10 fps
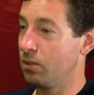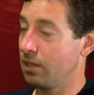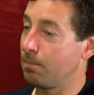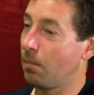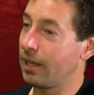
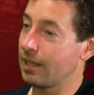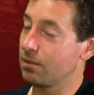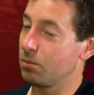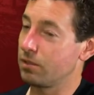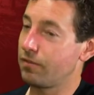And Mike
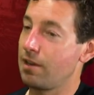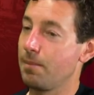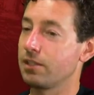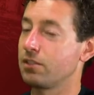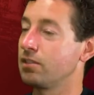was very
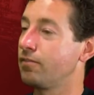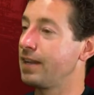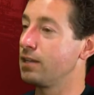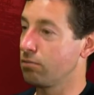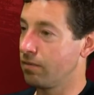much a
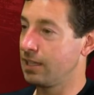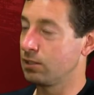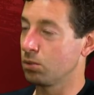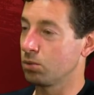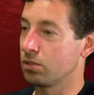defender of these
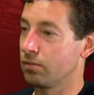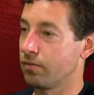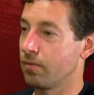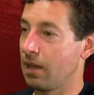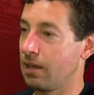sorts of
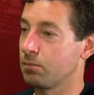um,